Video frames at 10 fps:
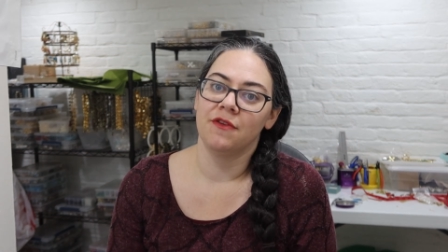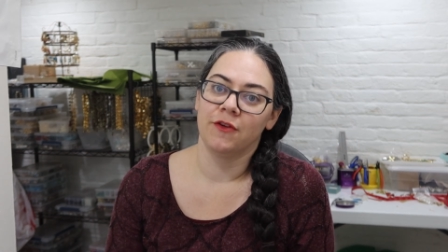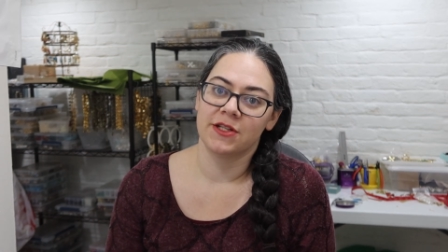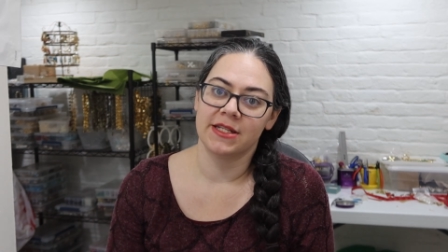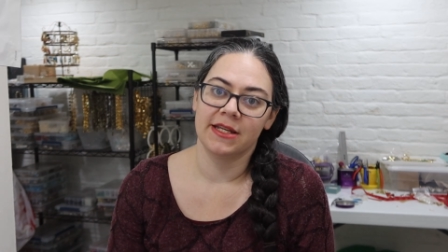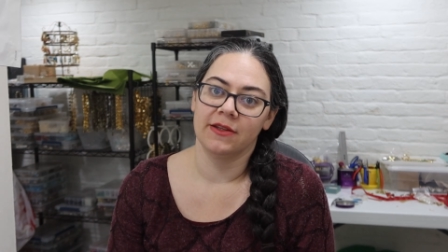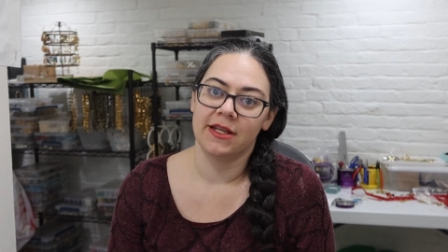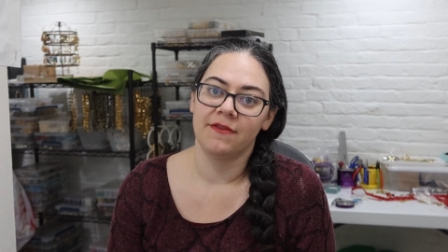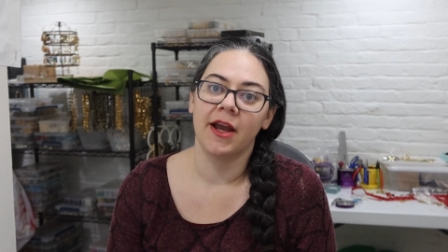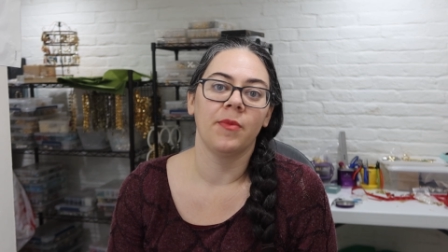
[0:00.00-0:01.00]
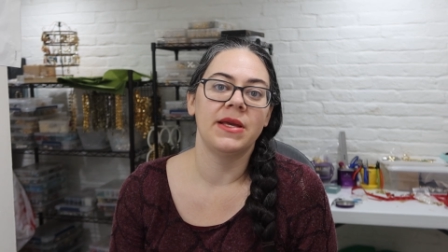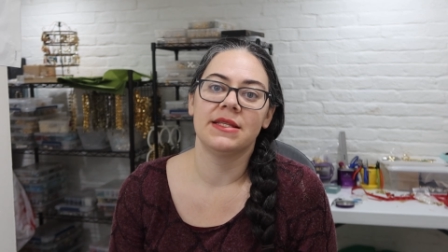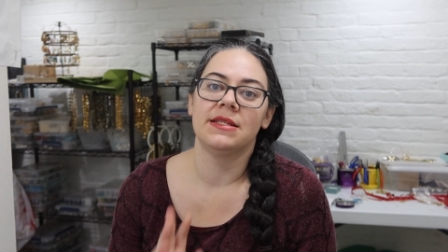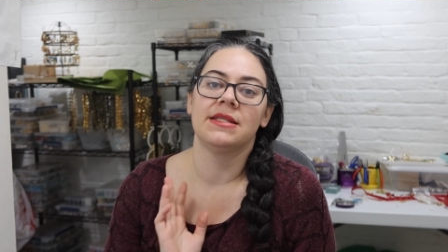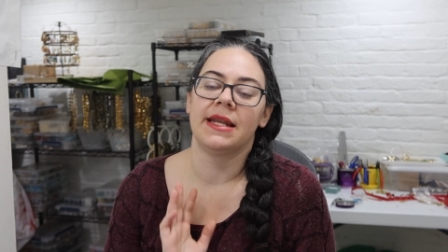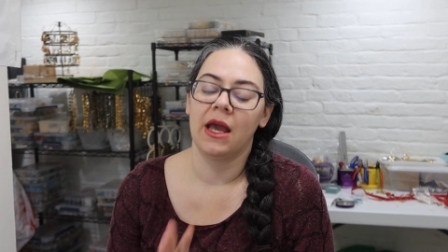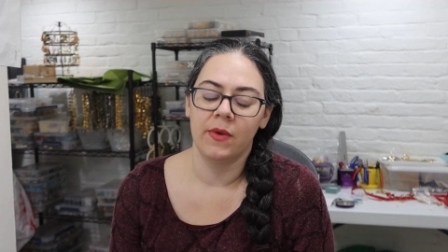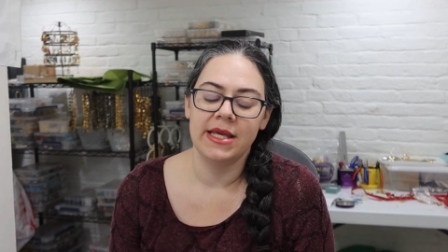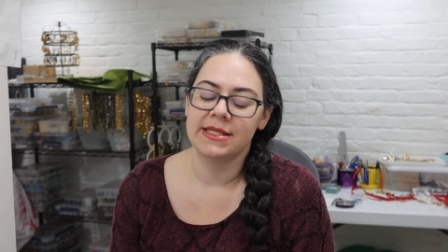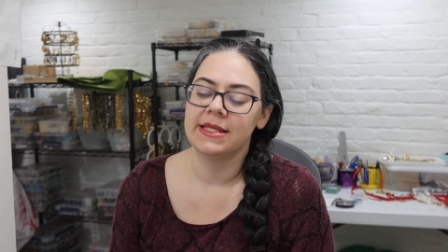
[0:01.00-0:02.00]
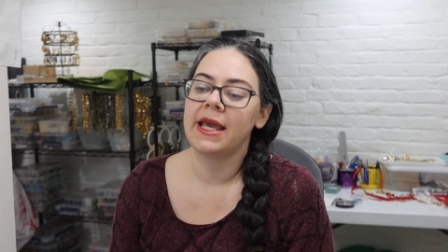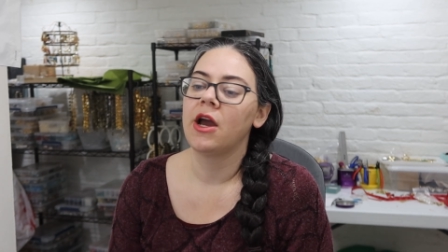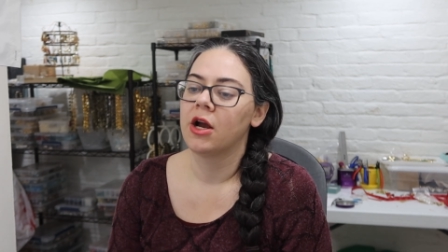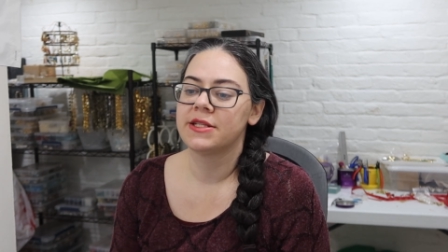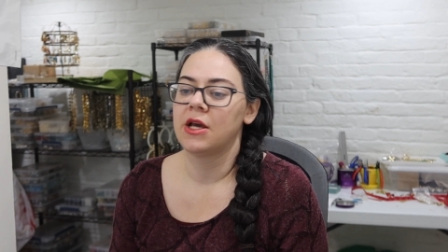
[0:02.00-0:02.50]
the versatility of hair pieces and how easy they are.